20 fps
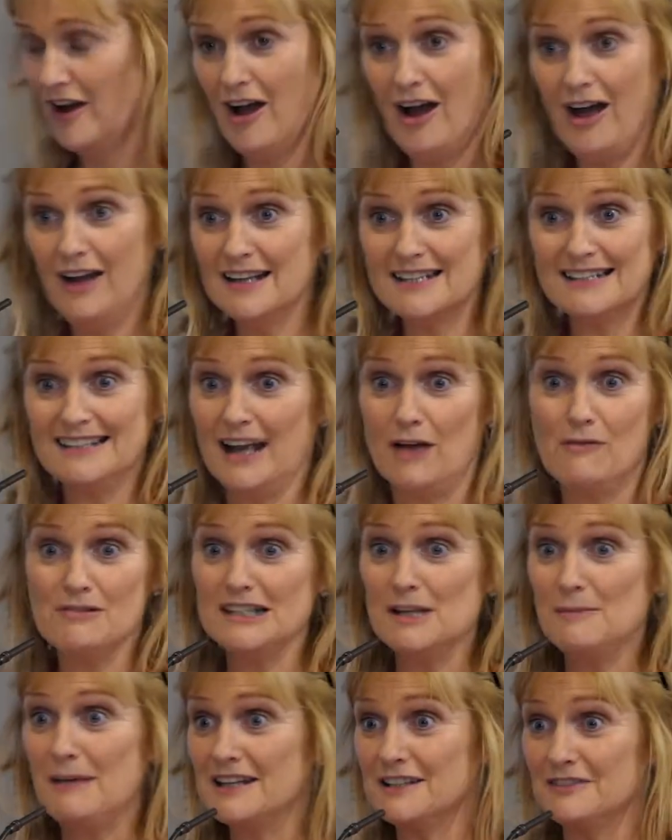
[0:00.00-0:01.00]
Honestly, I
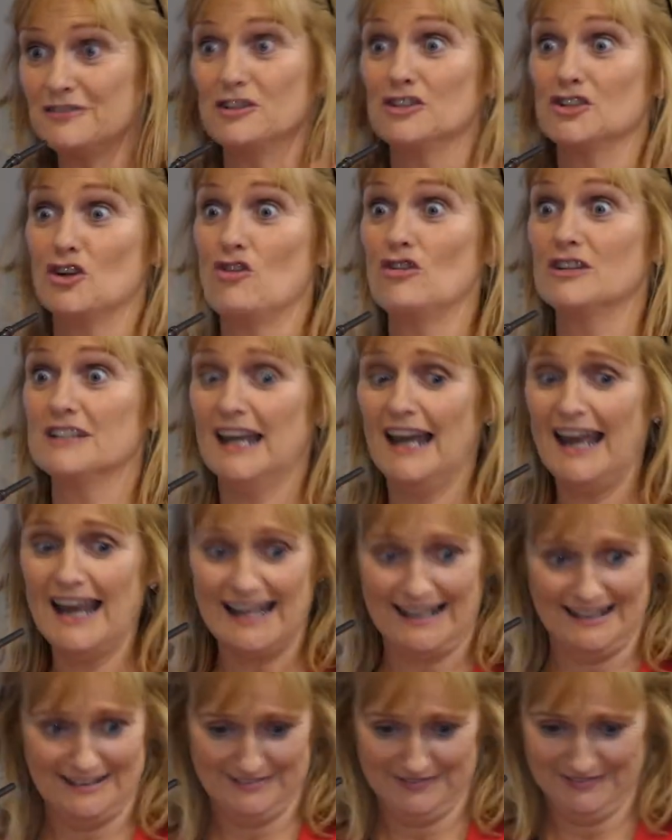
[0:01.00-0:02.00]
wasn't the better for it all
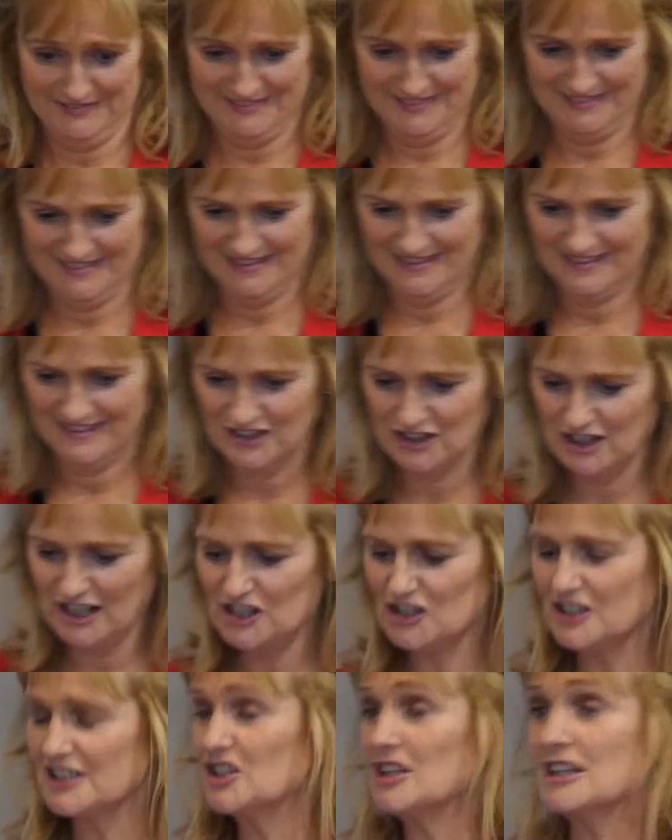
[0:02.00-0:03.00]
day.
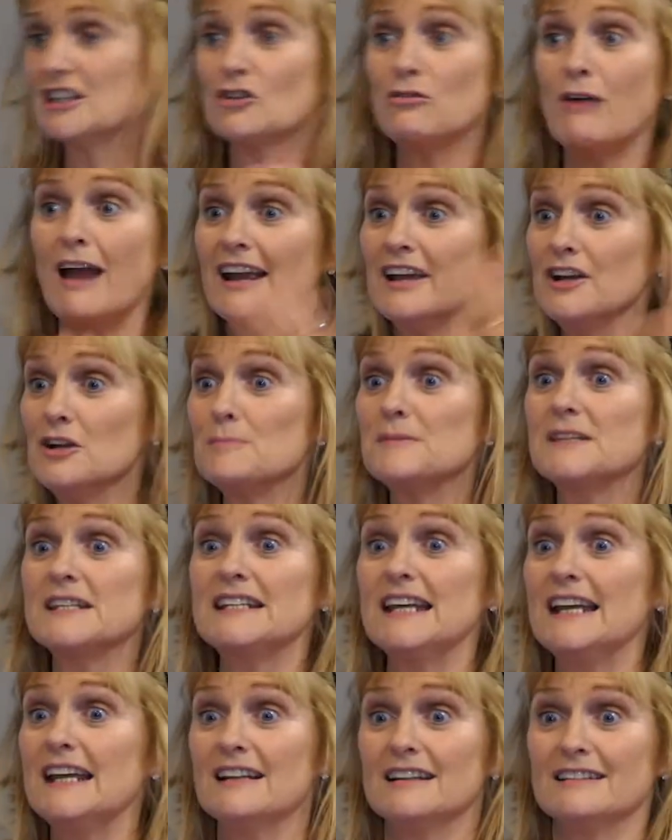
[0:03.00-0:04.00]
She's cracking up
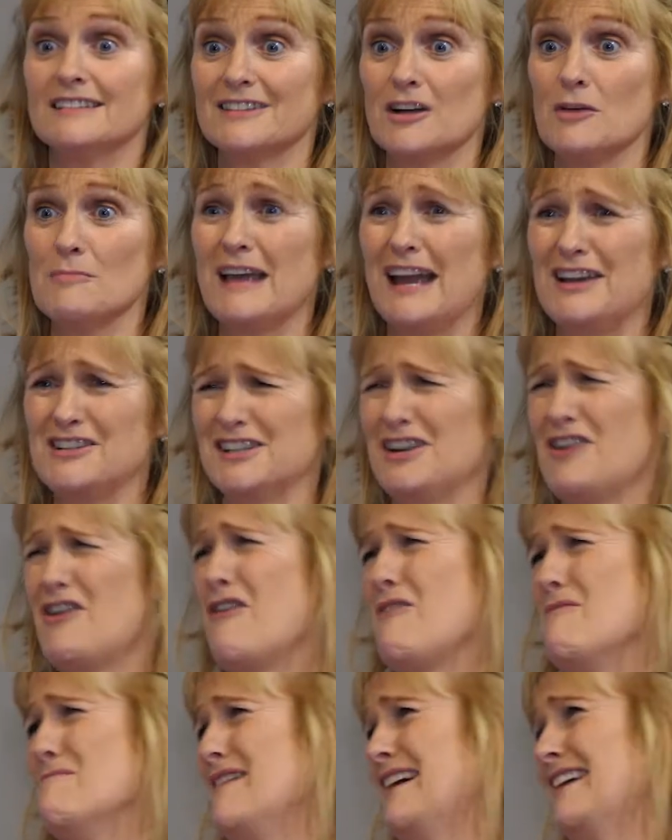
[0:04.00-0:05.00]
still, coming out. She said,
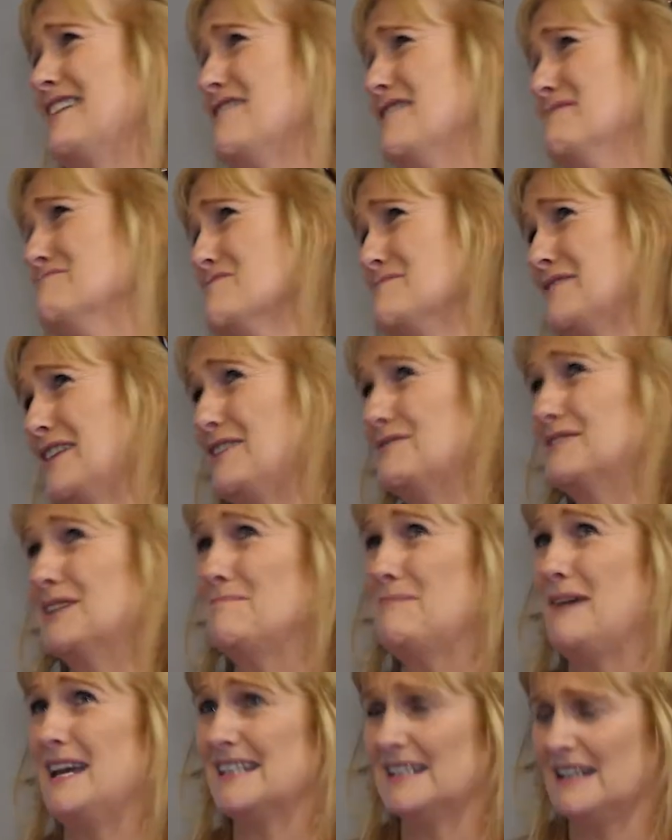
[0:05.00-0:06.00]
oh my God, Mum, I think that was the
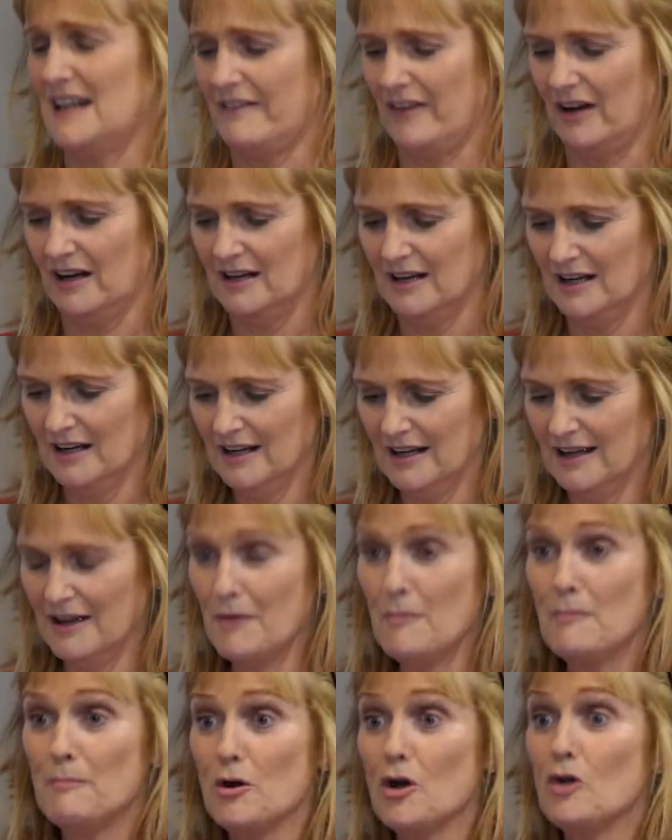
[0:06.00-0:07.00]
best ever.
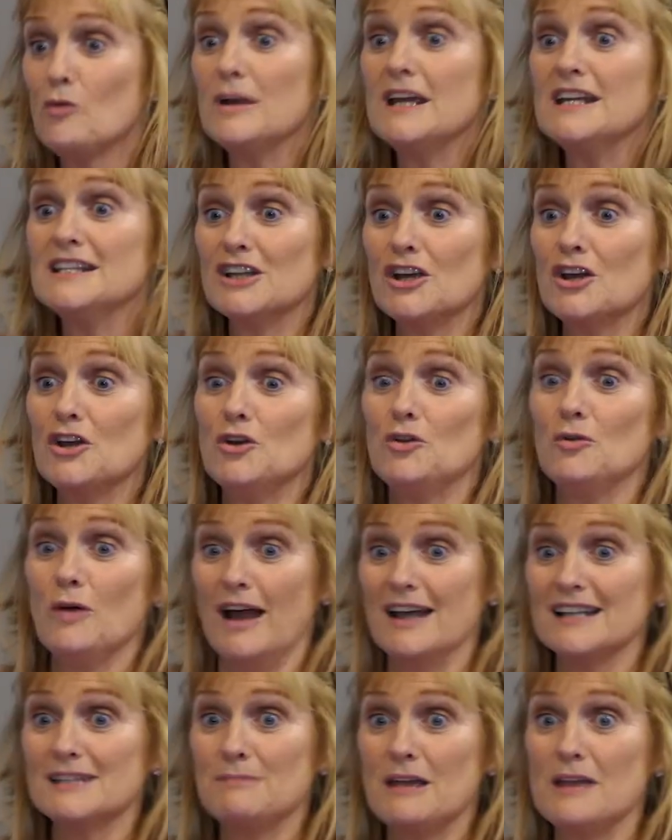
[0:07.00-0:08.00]
But we do,
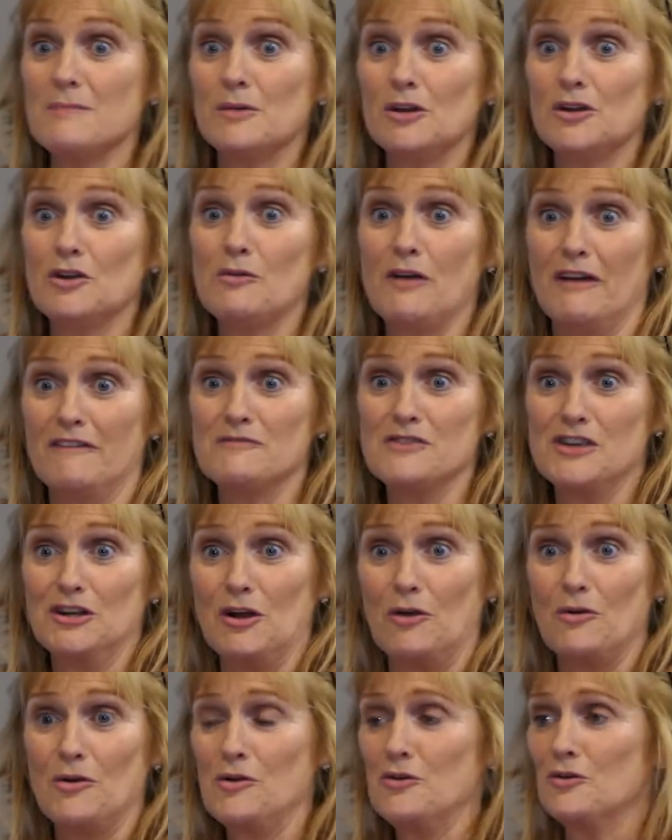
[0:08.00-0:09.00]
as people who have,
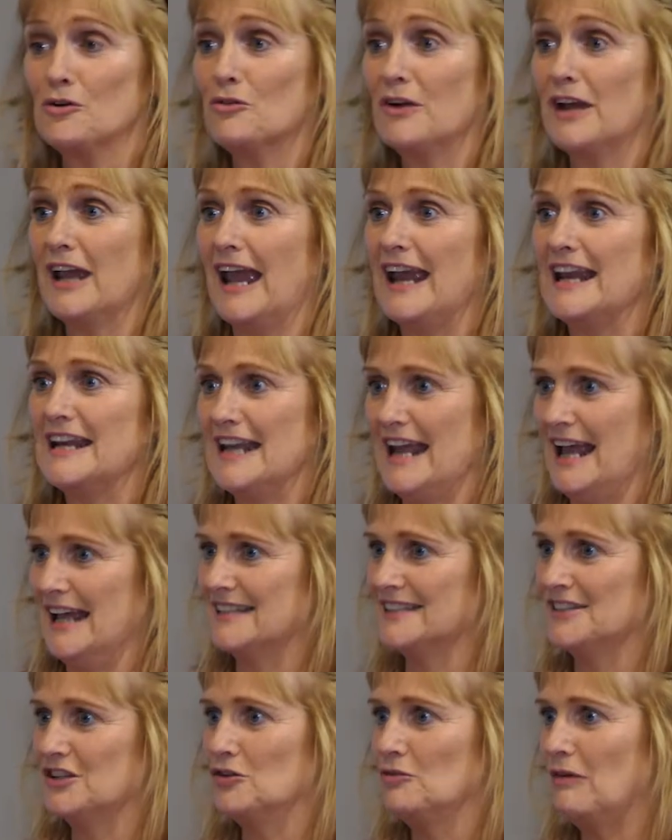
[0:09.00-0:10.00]
who create
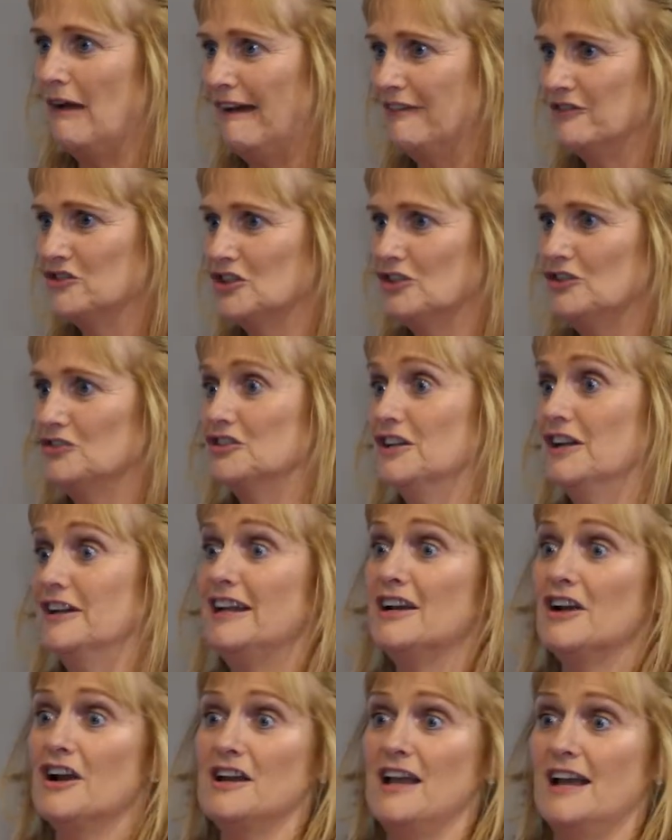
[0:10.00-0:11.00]
nests, who have children, and
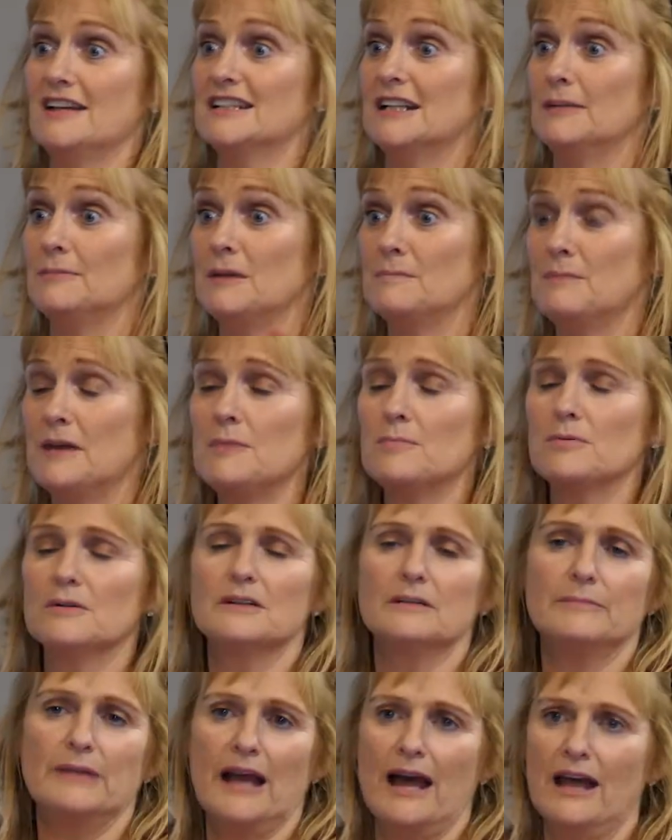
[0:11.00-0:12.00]
in our nests there'll be people,
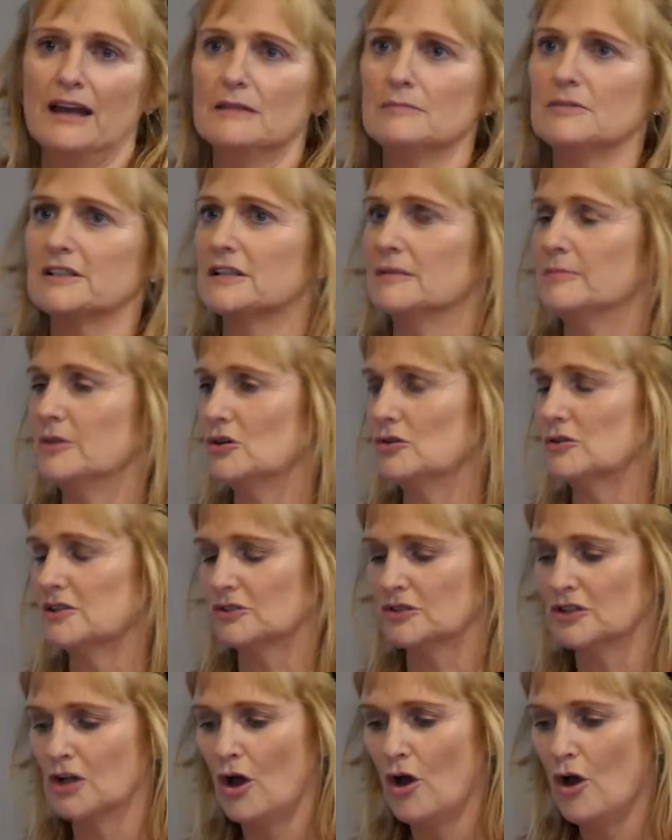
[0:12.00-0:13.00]
there'll be animals, there'll be all
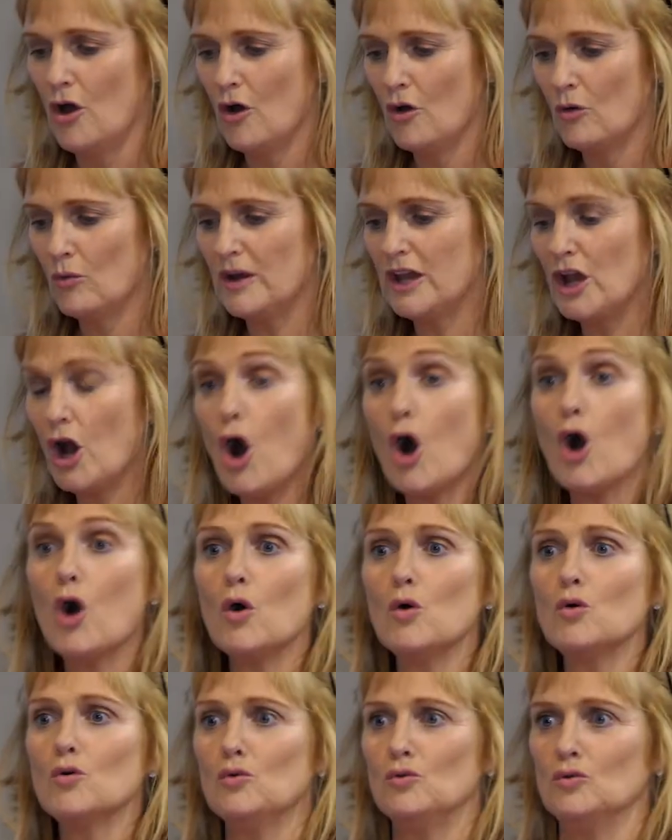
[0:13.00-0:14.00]
sorts. We
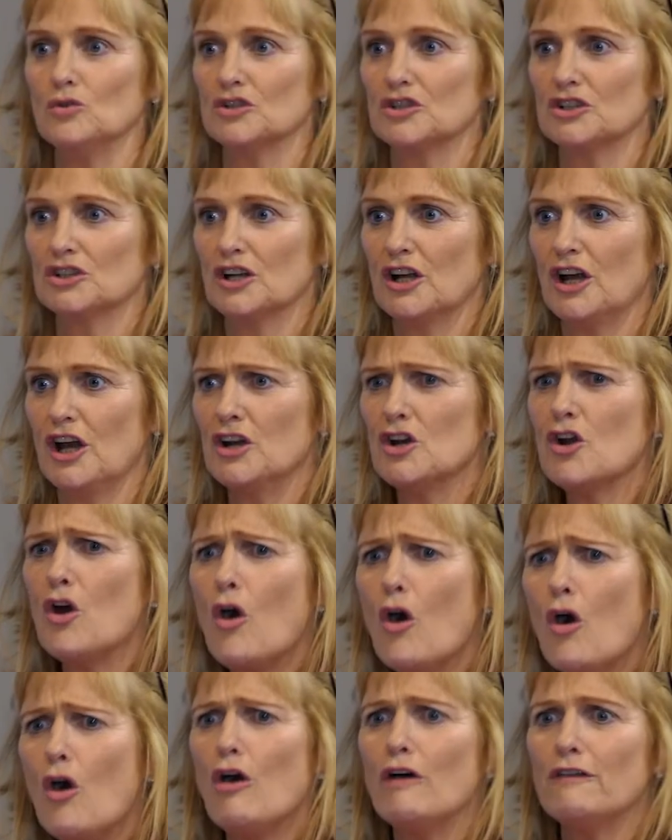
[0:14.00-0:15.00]
hold an
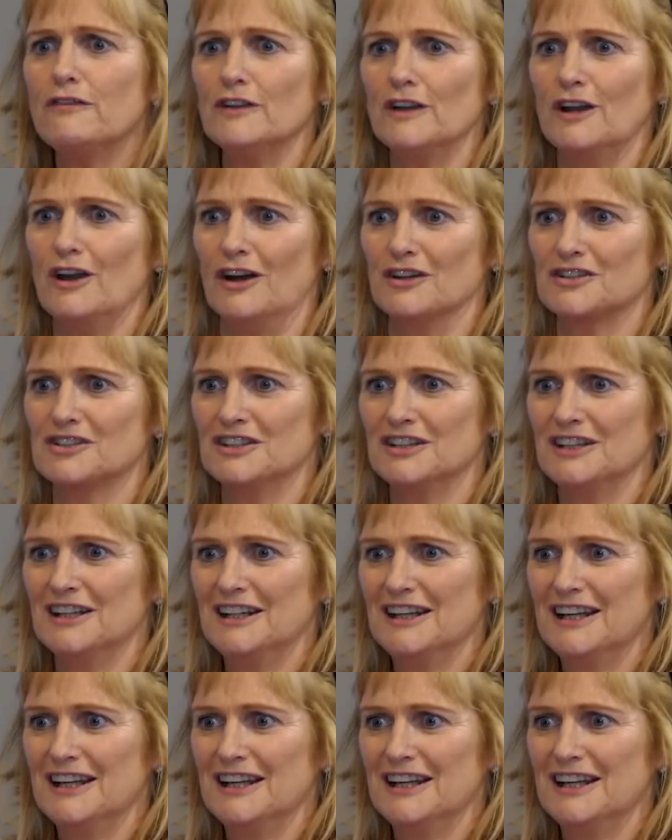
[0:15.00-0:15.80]
awful lot.